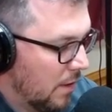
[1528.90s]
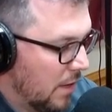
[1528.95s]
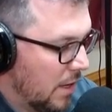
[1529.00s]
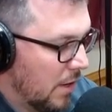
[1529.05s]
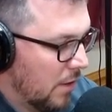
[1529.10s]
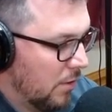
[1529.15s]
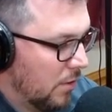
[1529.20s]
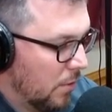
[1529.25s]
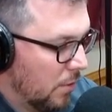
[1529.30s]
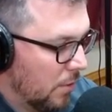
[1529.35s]

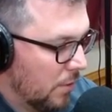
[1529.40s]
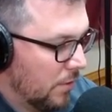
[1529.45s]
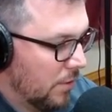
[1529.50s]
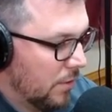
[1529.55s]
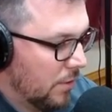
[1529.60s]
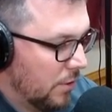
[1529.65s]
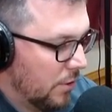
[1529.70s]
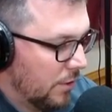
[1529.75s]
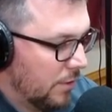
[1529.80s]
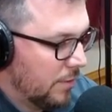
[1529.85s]
geared
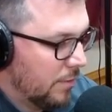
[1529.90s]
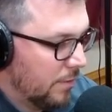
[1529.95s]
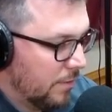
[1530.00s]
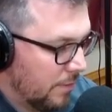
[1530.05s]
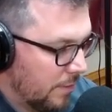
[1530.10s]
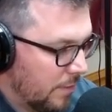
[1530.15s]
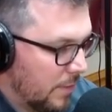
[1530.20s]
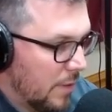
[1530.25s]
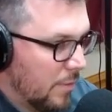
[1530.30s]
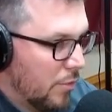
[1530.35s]
towards just
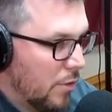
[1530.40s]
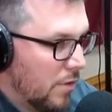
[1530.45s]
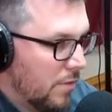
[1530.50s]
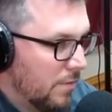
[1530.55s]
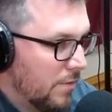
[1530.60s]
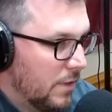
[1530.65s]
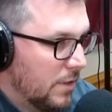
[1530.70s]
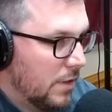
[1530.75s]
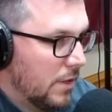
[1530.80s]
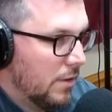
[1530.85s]
improving
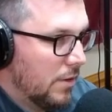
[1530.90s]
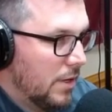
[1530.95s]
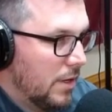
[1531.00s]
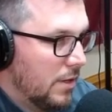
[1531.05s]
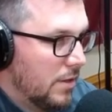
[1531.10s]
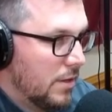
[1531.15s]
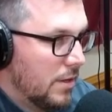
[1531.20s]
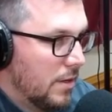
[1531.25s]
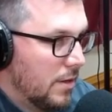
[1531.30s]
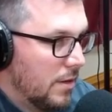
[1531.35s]

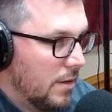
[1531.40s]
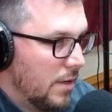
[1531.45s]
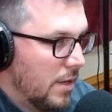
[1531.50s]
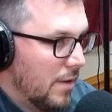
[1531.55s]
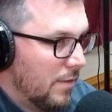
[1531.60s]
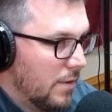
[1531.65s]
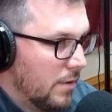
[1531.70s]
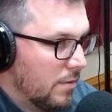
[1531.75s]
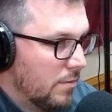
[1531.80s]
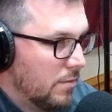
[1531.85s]
facilities and
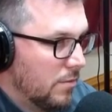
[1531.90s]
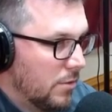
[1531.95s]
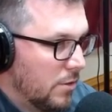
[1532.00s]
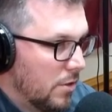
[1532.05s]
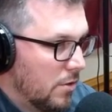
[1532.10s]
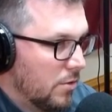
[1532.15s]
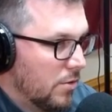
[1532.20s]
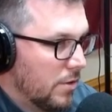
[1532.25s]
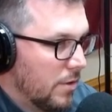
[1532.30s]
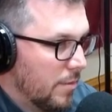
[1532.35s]
giving
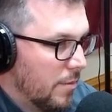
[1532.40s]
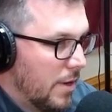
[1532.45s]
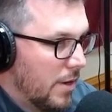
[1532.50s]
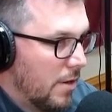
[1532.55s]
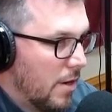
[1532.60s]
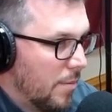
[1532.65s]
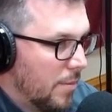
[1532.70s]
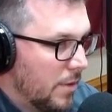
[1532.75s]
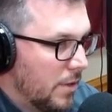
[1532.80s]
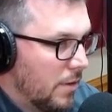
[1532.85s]
children a better
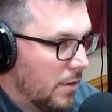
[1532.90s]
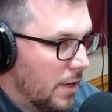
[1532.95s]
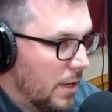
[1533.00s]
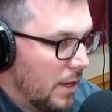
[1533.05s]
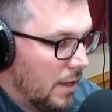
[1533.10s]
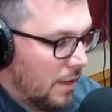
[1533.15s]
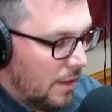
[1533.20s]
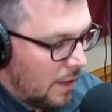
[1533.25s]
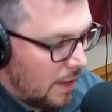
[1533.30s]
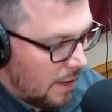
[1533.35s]

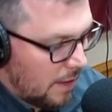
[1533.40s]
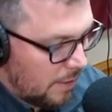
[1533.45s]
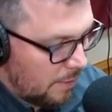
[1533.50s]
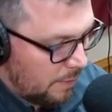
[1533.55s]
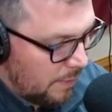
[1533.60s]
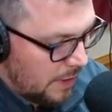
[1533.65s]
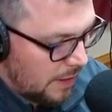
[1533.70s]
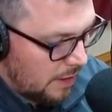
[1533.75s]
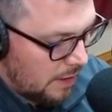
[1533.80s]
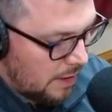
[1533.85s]
opportunity.
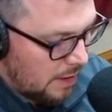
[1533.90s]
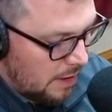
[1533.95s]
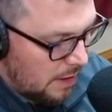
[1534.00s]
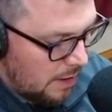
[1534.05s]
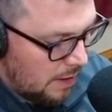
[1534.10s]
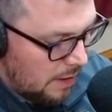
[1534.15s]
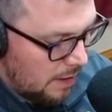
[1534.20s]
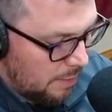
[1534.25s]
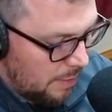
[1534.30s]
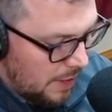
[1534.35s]

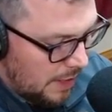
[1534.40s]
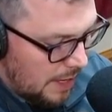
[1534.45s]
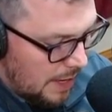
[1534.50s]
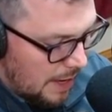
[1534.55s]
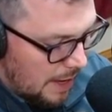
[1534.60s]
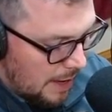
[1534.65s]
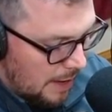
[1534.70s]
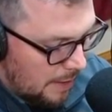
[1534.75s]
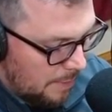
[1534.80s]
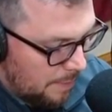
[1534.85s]

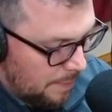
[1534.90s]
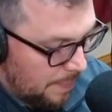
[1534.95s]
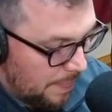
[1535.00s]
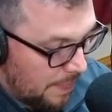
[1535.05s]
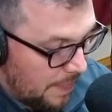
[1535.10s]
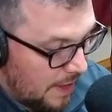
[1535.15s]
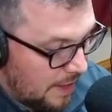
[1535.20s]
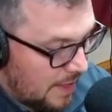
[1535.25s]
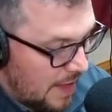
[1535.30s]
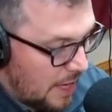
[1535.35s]
But
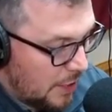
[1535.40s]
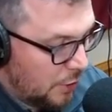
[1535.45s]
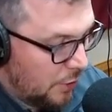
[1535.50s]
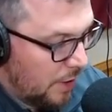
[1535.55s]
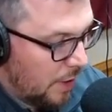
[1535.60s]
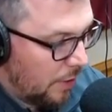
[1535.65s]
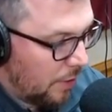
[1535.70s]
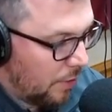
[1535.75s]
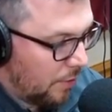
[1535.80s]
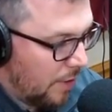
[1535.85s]
it's actually a
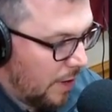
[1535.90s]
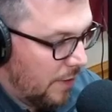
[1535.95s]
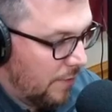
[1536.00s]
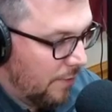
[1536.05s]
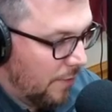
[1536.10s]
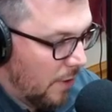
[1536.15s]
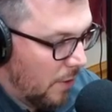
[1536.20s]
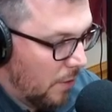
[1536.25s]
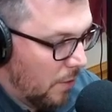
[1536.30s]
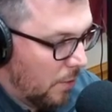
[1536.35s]

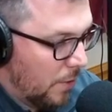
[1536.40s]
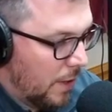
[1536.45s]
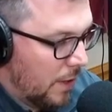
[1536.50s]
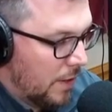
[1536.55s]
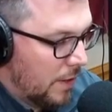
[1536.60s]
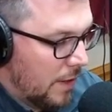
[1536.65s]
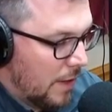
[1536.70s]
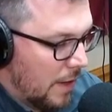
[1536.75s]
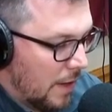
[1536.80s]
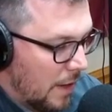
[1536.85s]
threefold
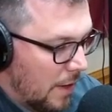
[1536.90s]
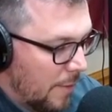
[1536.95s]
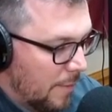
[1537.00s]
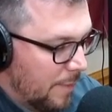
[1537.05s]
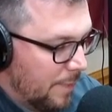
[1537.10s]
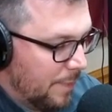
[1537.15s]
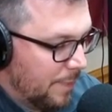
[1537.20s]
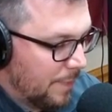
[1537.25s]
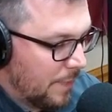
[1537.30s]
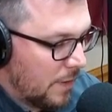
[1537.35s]

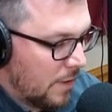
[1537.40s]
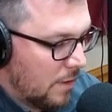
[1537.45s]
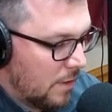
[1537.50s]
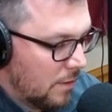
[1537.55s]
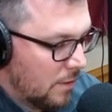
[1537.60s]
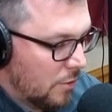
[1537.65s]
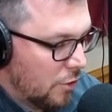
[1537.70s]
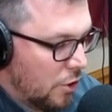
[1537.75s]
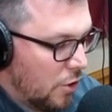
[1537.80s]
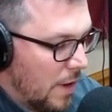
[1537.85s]

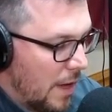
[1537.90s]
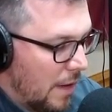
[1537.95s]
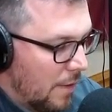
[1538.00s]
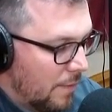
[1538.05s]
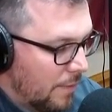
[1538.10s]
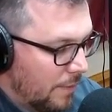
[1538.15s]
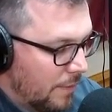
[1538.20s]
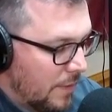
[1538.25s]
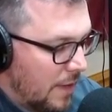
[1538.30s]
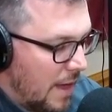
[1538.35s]
shootout
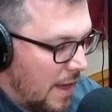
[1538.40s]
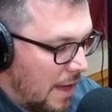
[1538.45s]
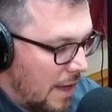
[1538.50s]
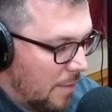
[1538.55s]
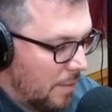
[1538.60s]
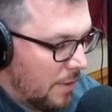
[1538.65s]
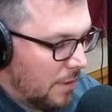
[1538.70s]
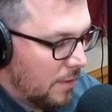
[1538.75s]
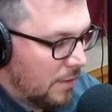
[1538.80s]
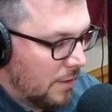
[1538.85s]

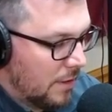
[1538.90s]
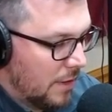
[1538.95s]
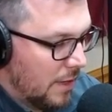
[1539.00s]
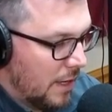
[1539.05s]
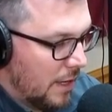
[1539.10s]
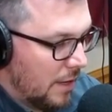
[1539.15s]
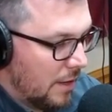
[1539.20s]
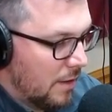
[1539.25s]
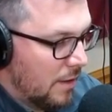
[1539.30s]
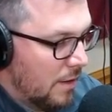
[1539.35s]
camp
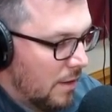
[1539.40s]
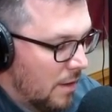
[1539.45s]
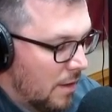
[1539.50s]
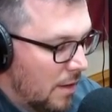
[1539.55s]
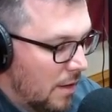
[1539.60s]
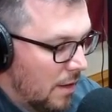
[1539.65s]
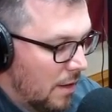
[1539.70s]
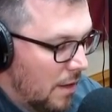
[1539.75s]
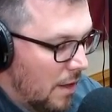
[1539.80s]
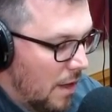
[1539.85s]
clinic.
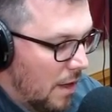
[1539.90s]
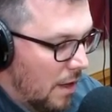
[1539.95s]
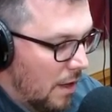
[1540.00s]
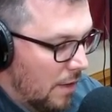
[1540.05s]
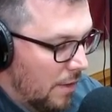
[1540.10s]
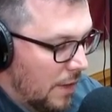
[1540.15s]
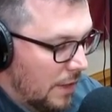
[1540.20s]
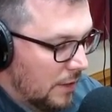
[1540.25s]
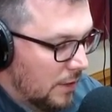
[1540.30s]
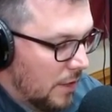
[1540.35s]

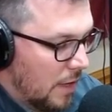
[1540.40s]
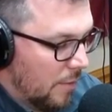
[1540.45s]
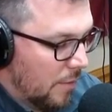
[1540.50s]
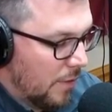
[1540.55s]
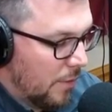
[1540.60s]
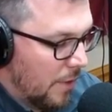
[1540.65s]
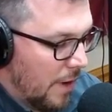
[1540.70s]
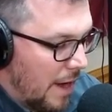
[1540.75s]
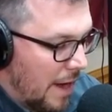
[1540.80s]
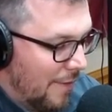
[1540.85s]
This summer
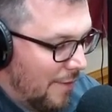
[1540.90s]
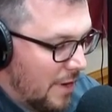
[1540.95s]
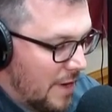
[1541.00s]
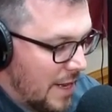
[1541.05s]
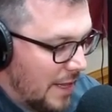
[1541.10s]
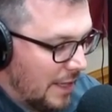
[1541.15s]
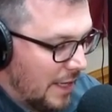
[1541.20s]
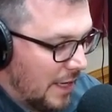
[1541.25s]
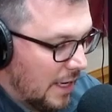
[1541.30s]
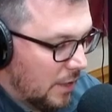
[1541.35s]
we're having it
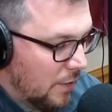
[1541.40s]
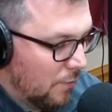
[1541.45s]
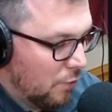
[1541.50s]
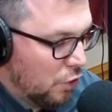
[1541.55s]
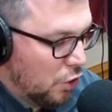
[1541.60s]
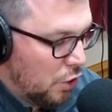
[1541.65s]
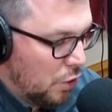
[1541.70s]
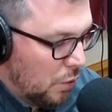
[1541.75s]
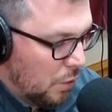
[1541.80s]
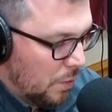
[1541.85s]
at the end of
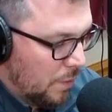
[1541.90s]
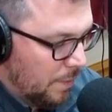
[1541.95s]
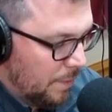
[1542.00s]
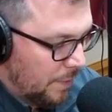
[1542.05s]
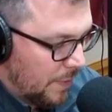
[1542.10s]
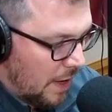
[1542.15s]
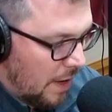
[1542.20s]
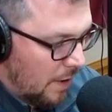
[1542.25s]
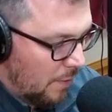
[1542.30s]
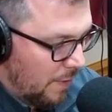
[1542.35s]
June.
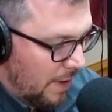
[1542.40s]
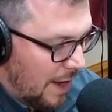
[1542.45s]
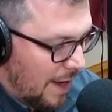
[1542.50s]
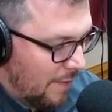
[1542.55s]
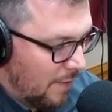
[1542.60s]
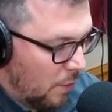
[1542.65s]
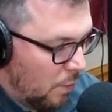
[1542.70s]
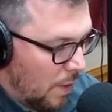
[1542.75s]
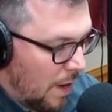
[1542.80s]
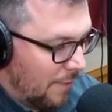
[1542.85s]
We have
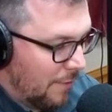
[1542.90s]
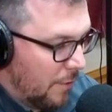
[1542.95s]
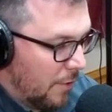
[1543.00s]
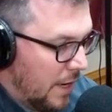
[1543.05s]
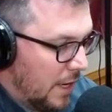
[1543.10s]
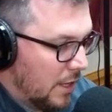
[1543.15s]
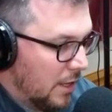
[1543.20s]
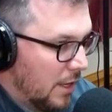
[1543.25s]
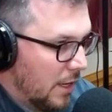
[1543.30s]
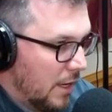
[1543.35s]
a referee
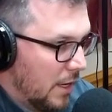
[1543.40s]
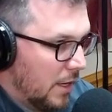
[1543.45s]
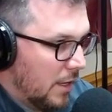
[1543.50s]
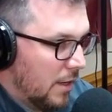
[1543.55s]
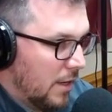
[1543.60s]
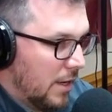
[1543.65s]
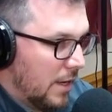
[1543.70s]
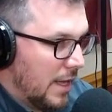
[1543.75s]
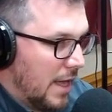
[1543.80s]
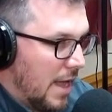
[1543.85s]
clinic
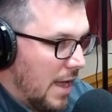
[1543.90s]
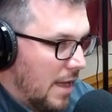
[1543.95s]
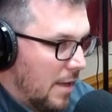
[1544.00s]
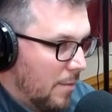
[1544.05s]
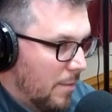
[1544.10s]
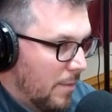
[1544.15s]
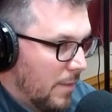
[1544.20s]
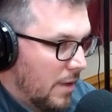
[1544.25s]
and camp